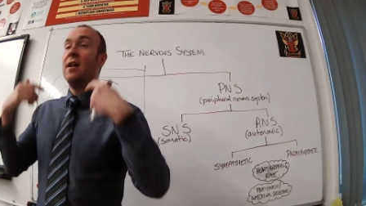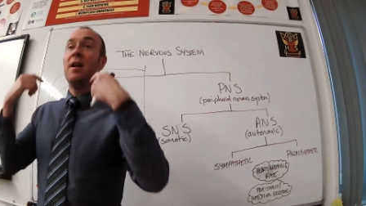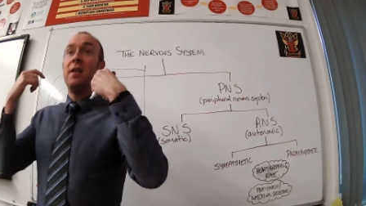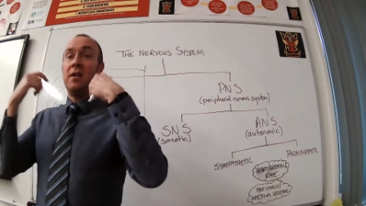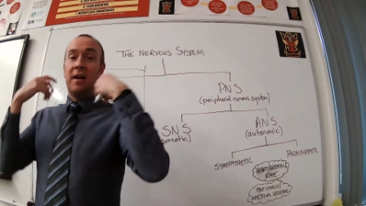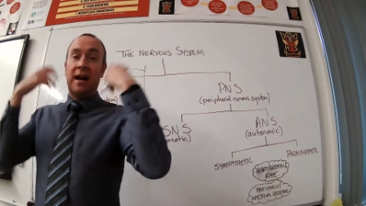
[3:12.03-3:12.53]

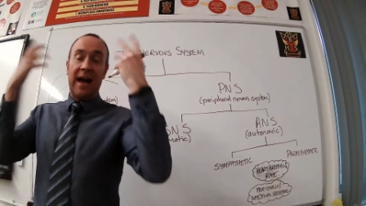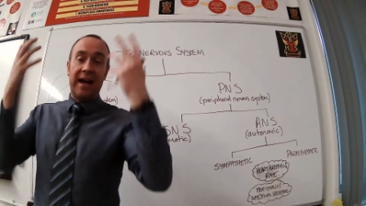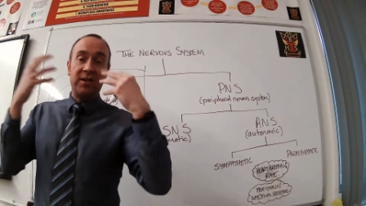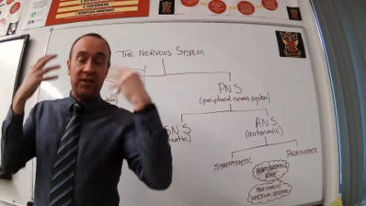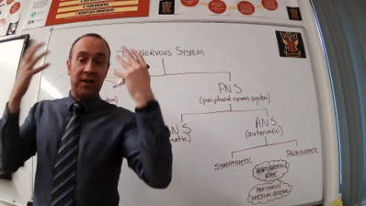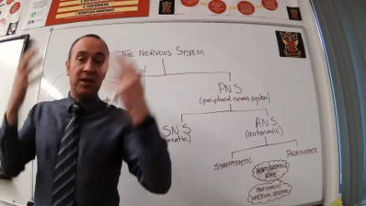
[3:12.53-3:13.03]
your
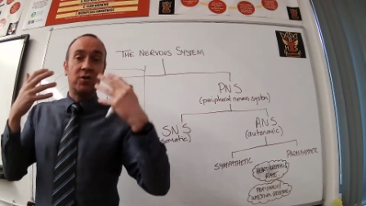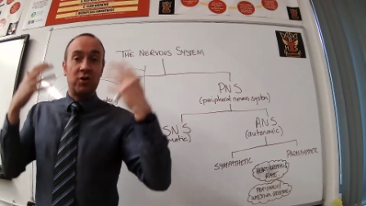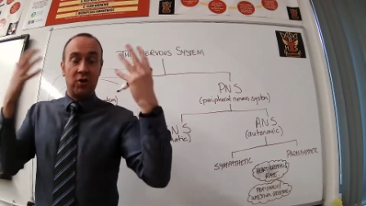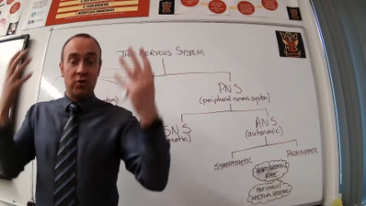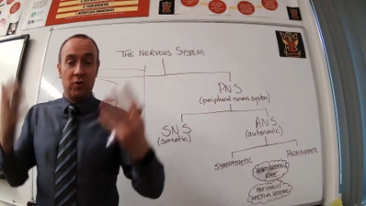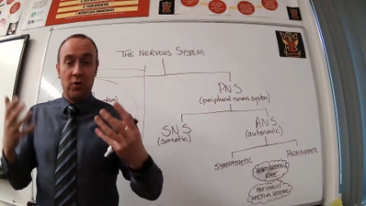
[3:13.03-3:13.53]
eyes and your ears
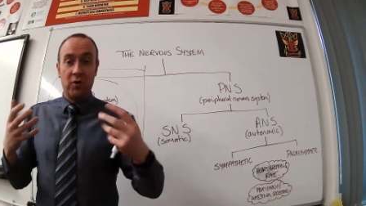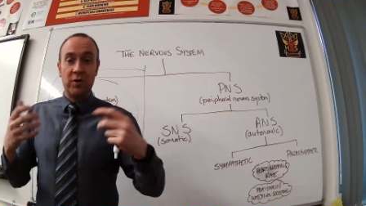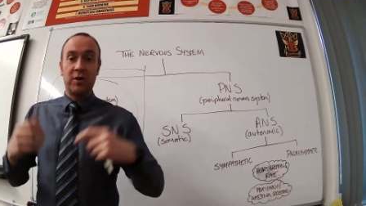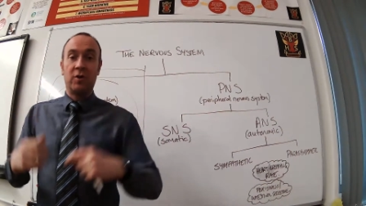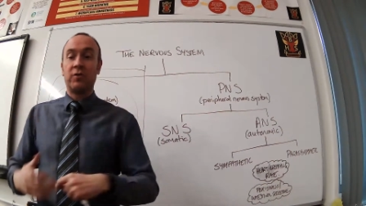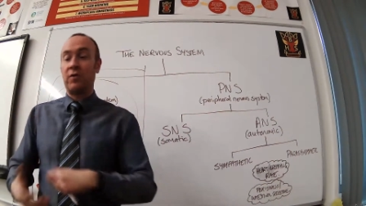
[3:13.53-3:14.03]
and your nose
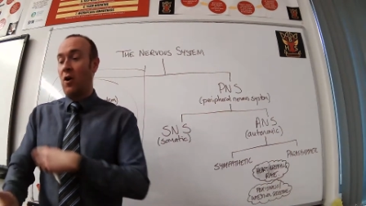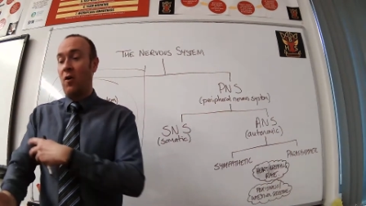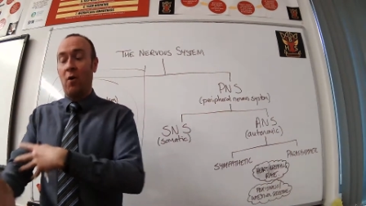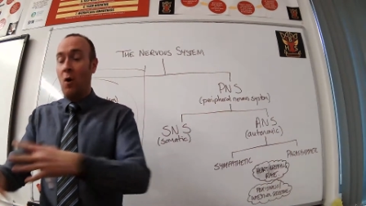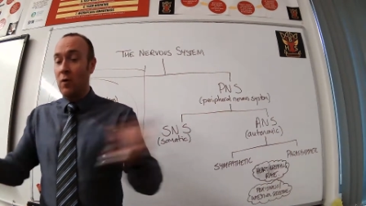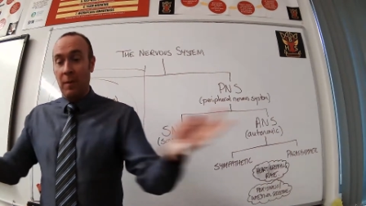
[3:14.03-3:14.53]
and also
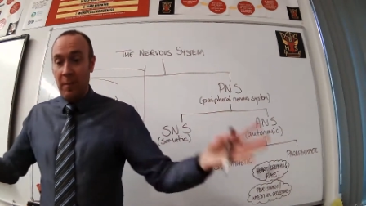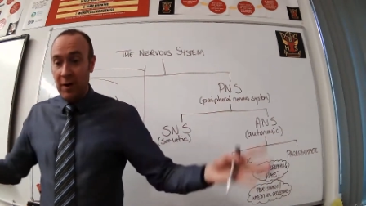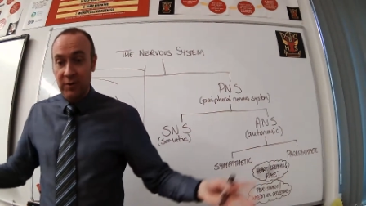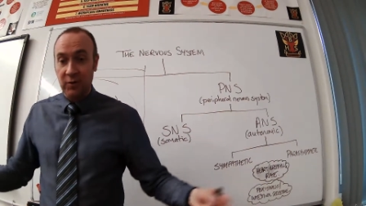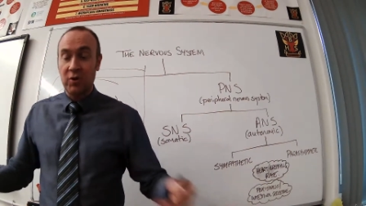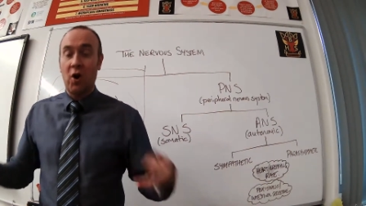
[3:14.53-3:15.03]
all your
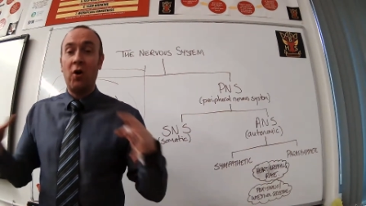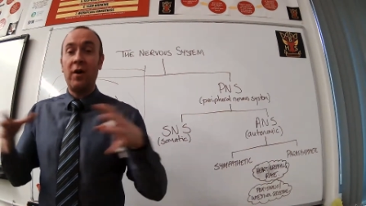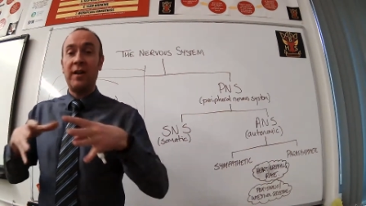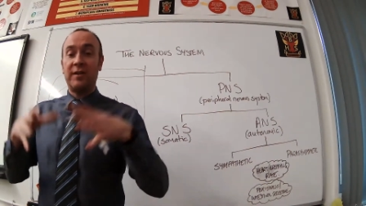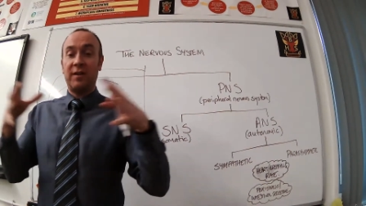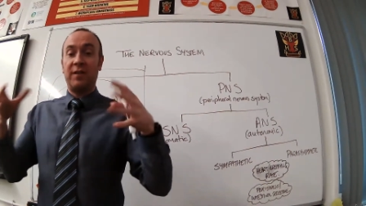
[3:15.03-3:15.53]
muscles, all
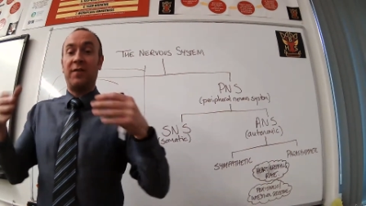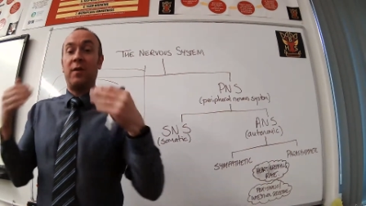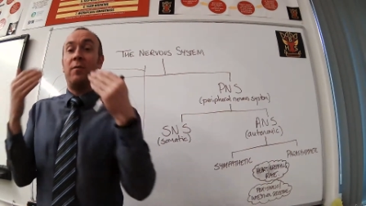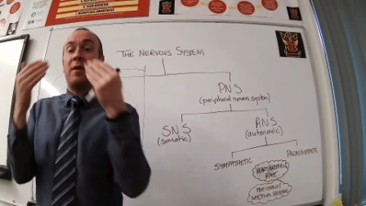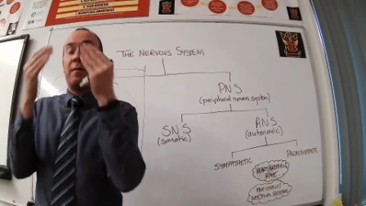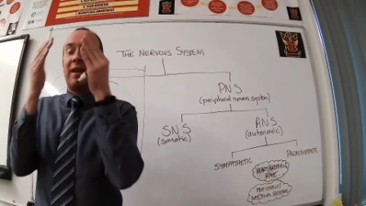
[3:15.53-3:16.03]
the stuff
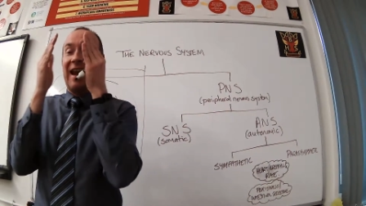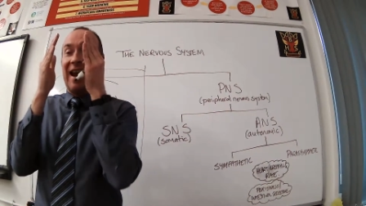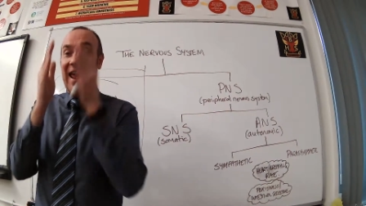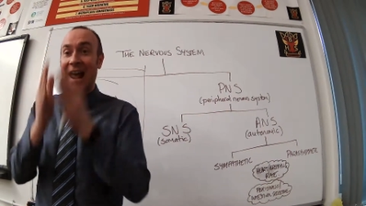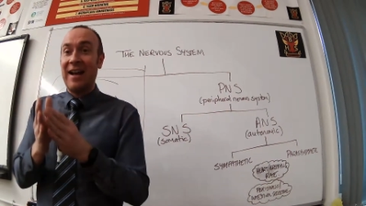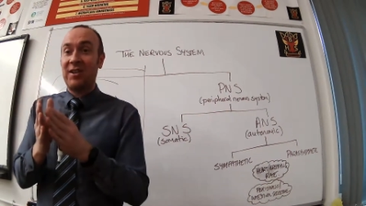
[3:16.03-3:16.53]
that
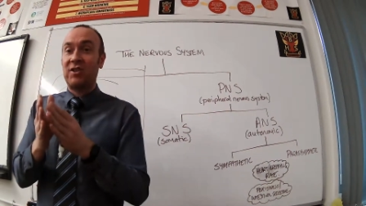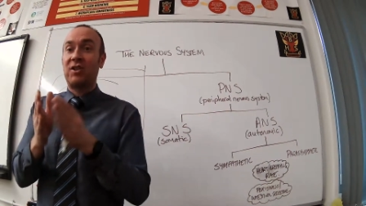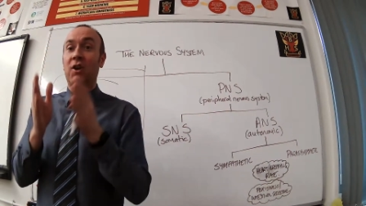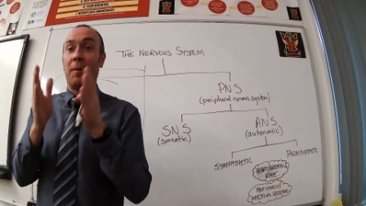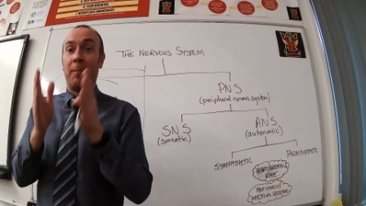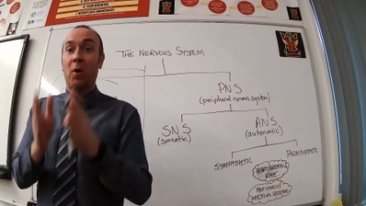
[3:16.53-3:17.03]
connects
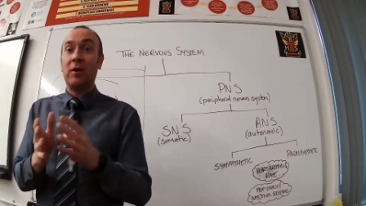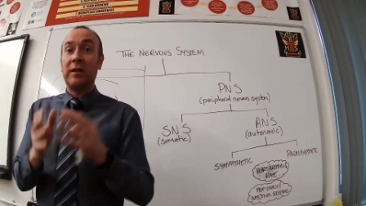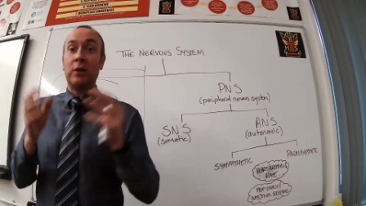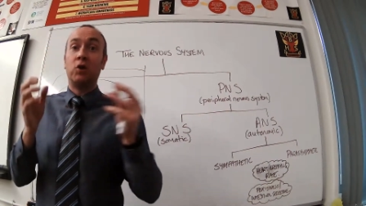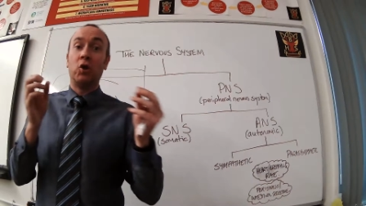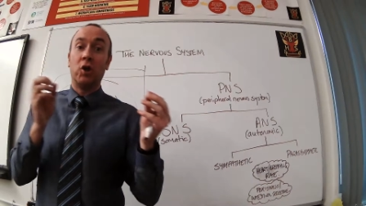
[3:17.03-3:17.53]
your body
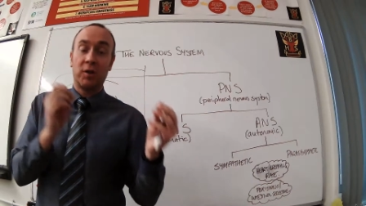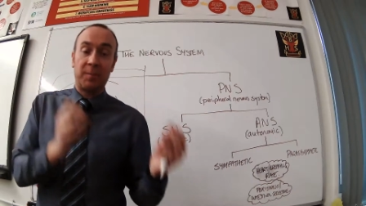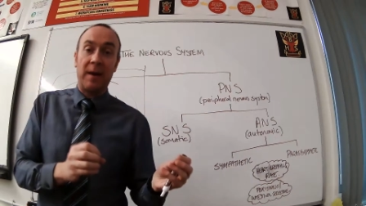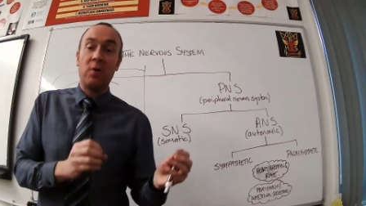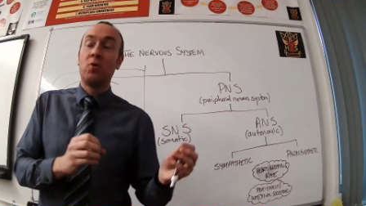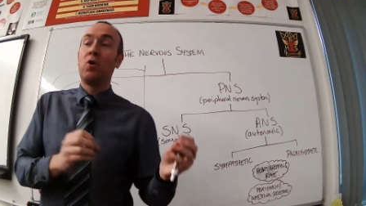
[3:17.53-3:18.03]
to your
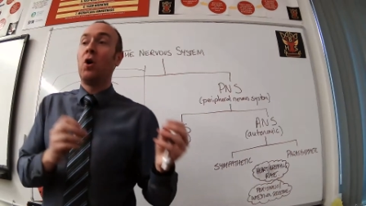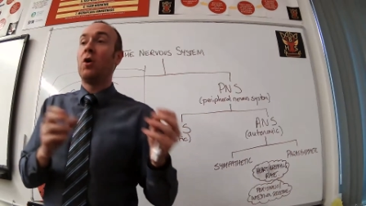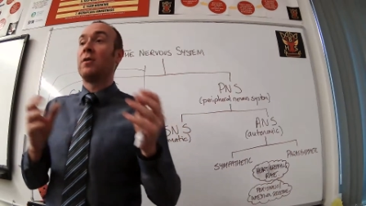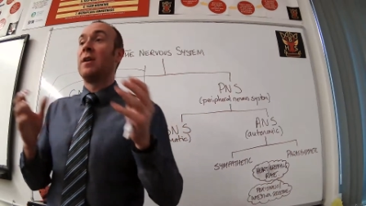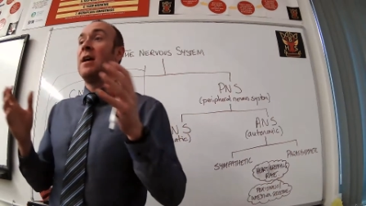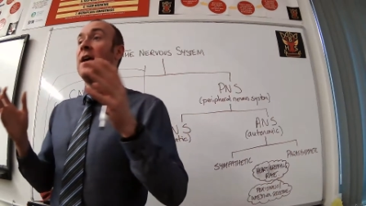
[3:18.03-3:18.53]
spinal cord